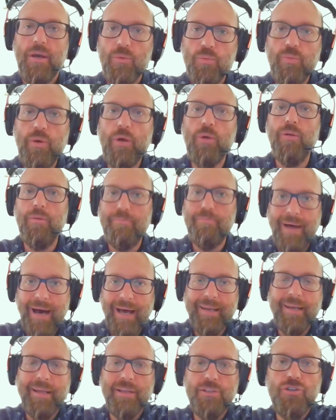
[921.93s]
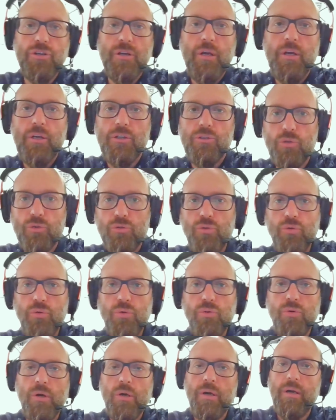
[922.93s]
we will manage to
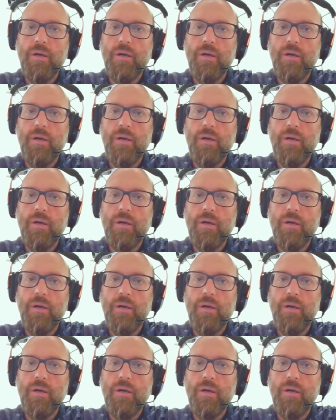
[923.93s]
do